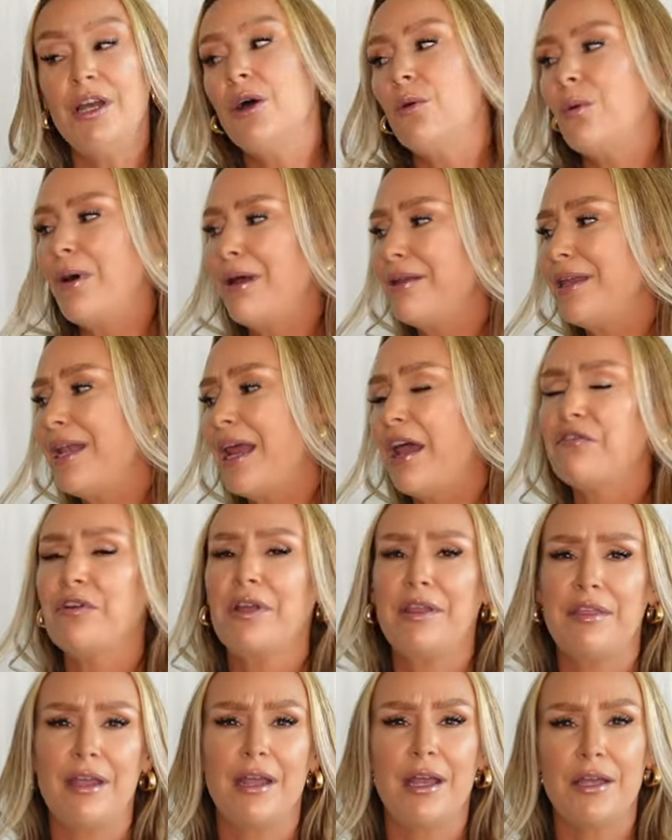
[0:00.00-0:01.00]
Well, in
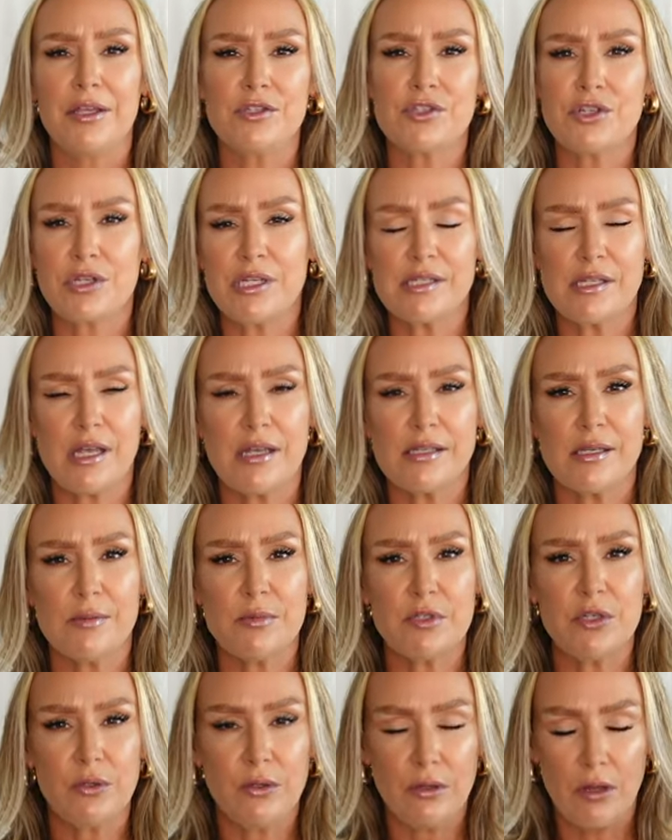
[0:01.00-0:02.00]
everything, I usually size
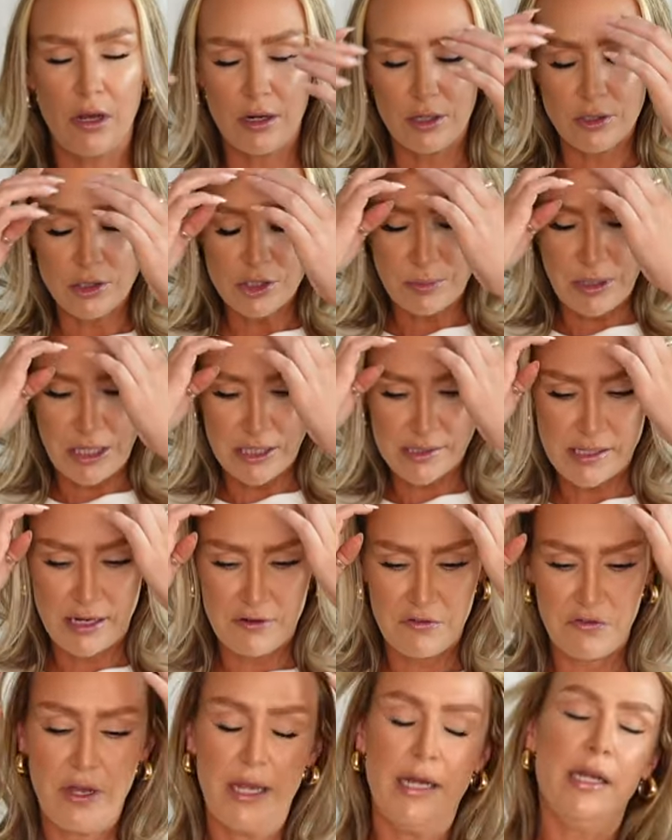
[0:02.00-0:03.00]
up to a large because I
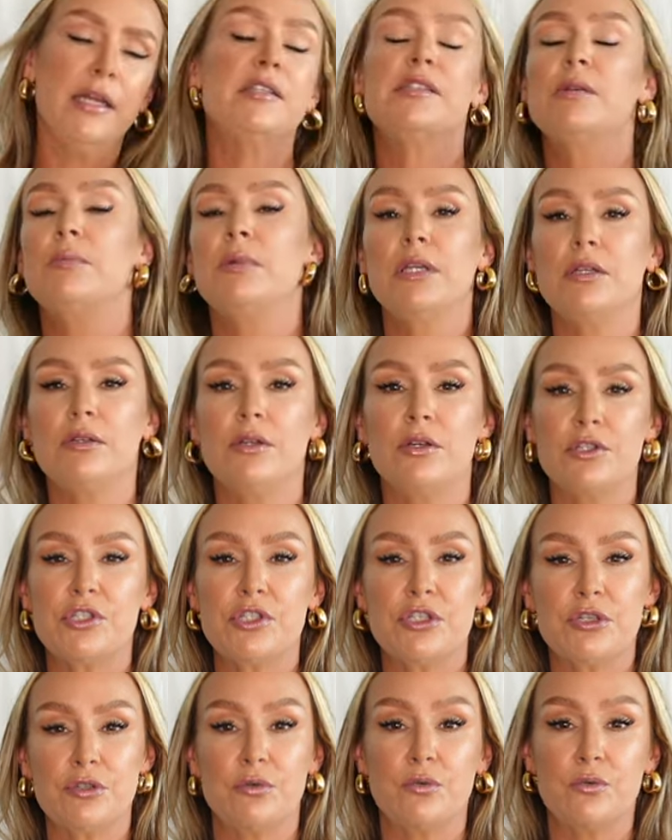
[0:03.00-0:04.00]
find it to be a little
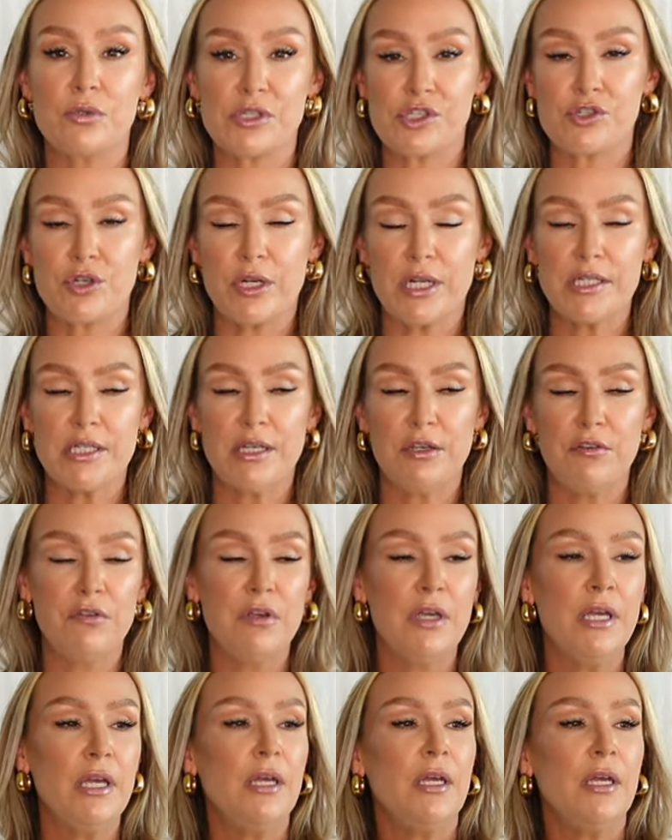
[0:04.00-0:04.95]
too restrictive.